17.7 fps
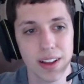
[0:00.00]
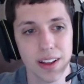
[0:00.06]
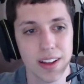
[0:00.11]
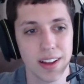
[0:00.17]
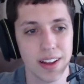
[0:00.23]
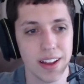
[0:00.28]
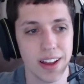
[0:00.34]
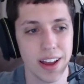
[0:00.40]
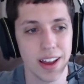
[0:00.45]

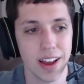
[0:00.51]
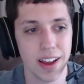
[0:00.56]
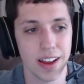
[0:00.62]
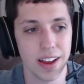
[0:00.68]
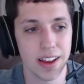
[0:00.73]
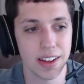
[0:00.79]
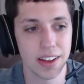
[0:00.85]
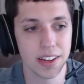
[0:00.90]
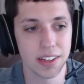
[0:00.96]

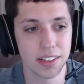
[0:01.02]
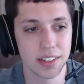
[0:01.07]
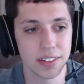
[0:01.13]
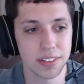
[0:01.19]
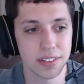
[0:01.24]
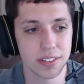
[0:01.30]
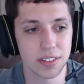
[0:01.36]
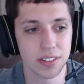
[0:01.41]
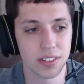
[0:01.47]

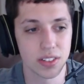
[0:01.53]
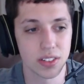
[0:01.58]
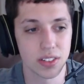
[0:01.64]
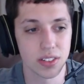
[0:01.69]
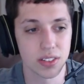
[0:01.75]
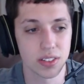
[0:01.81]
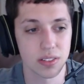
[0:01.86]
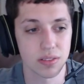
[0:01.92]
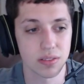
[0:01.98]
And
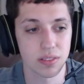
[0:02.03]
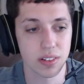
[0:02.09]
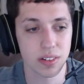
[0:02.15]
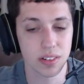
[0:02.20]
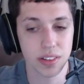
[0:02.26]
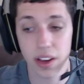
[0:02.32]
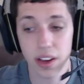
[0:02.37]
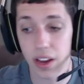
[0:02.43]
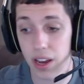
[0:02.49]

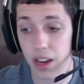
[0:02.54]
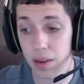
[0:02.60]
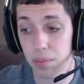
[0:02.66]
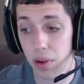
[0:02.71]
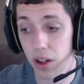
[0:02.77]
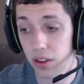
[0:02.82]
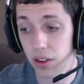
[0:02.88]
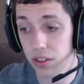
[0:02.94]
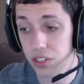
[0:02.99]
yeah, I
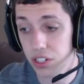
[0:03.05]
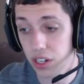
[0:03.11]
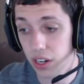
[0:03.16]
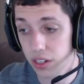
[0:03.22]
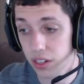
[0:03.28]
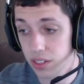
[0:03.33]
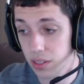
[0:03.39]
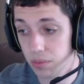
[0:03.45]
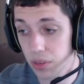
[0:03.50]
apologize.
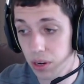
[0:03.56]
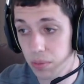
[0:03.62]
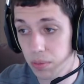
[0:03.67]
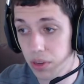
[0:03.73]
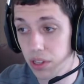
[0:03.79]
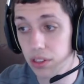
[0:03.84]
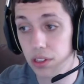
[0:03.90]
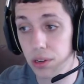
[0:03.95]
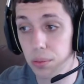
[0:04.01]
I'm going to be a
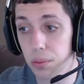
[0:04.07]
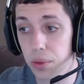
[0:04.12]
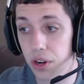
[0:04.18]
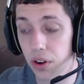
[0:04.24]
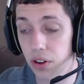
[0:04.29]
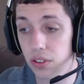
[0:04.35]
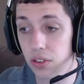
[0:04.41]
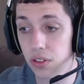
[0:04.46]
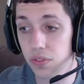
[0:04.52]
little bit
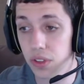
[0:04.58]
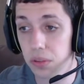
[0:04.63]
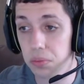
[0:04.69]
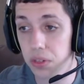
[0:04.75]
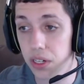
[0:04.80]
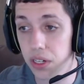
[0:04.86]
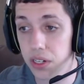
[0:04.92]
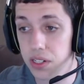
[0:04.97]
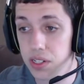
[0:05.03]
all over the
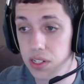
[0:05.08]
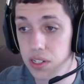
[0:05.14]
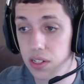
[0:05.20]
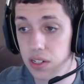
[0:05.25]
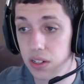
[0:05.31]
place.